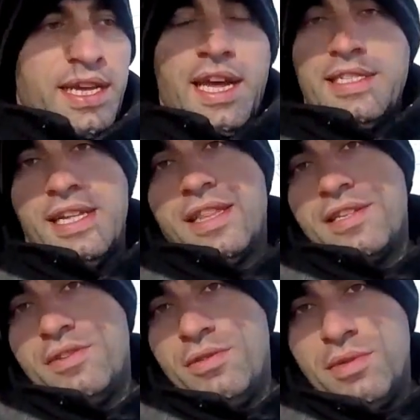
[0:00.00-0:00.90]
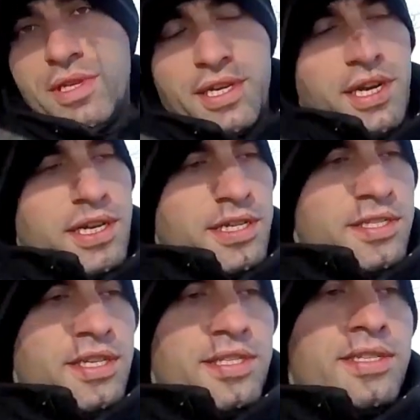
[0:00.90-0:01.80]
It has nothing to do with the car.
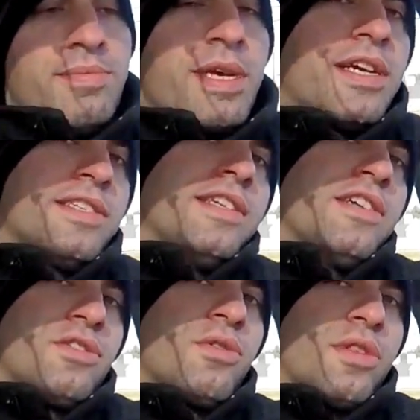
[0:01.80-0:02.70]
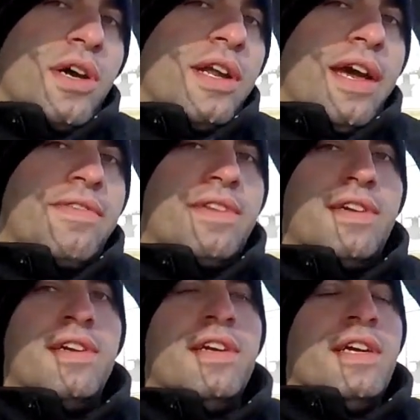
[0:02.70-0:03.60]
It's just because they're so thought
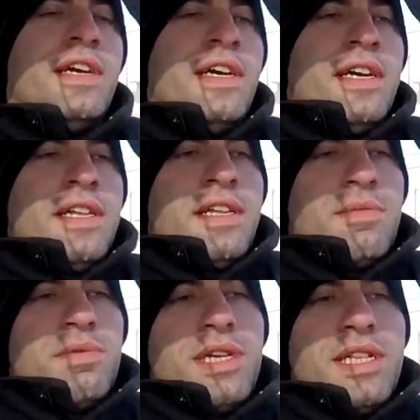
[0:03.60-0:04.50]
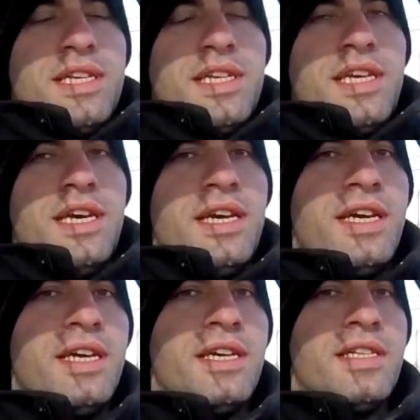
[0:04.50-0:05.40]
after, they're really
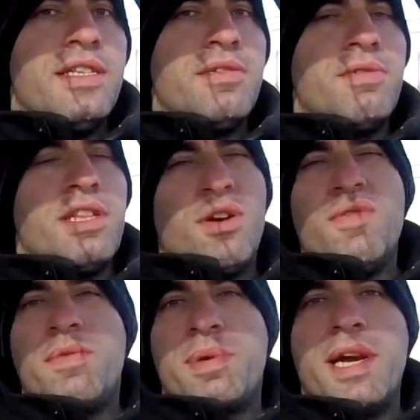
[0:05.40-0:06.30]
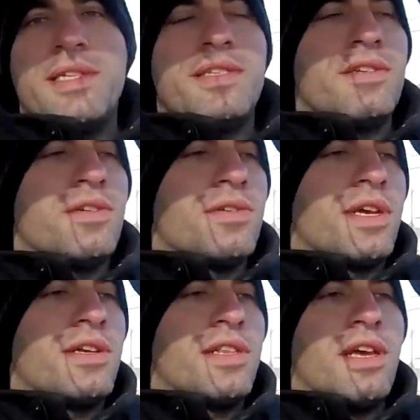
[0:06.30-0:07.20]
overpriced.
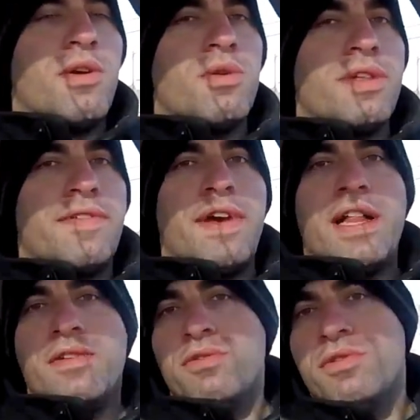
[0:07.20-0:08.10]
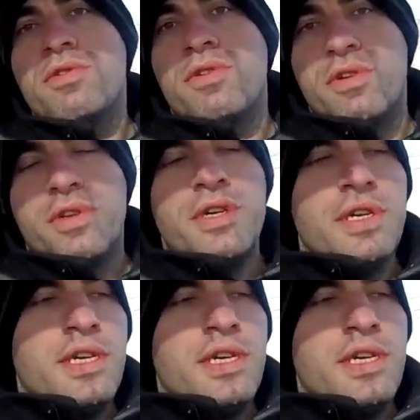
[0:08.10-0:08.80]
They hold their value too good.